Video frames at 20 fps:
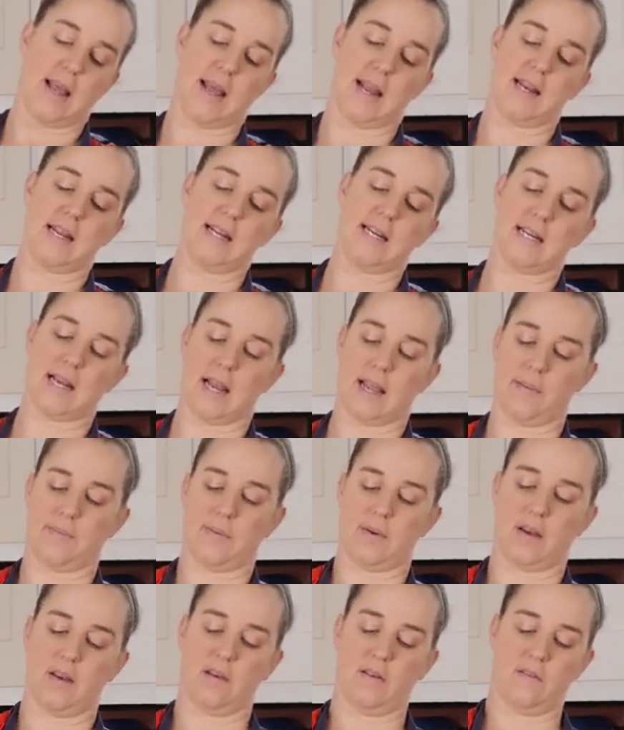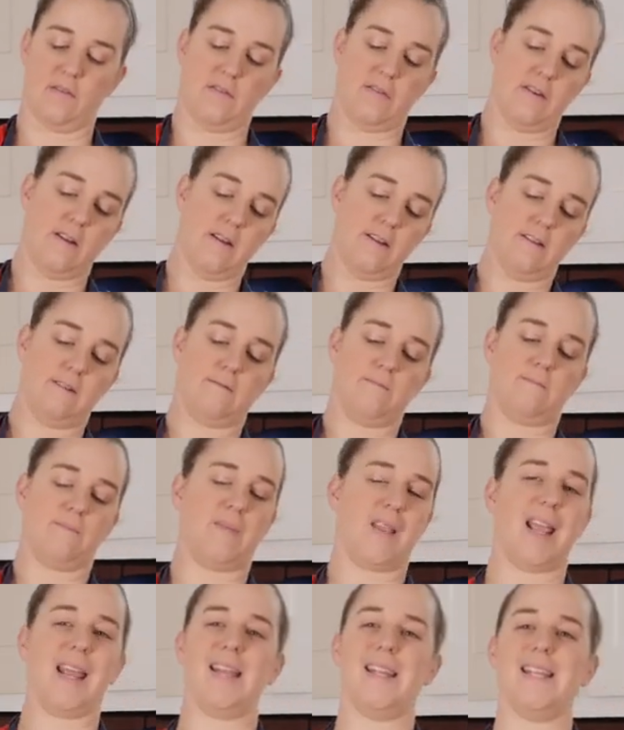any type of
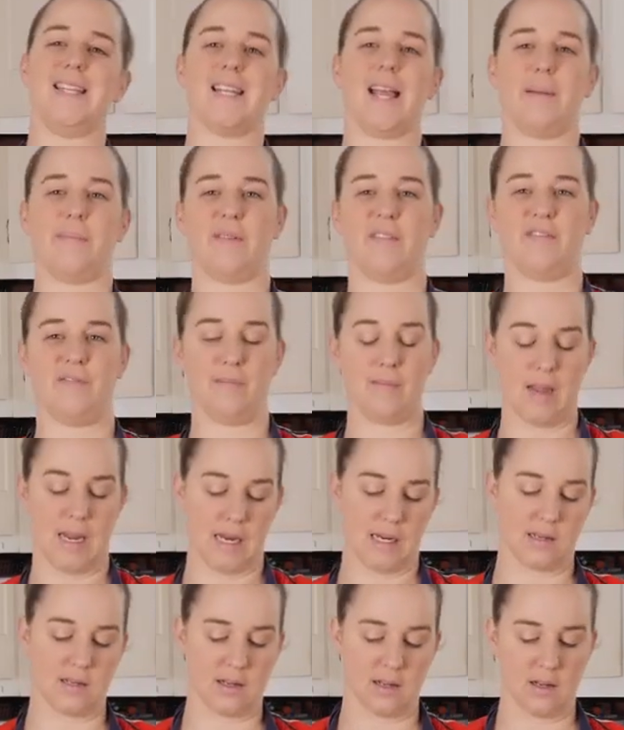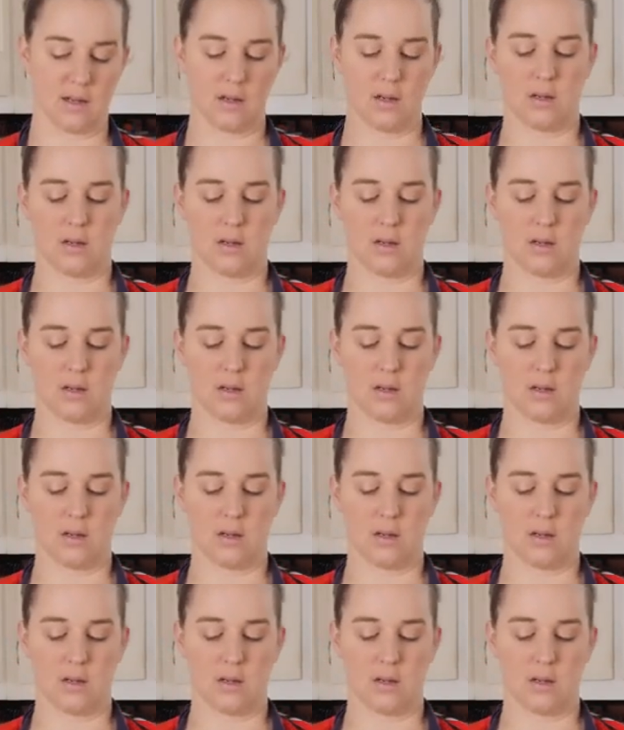meat,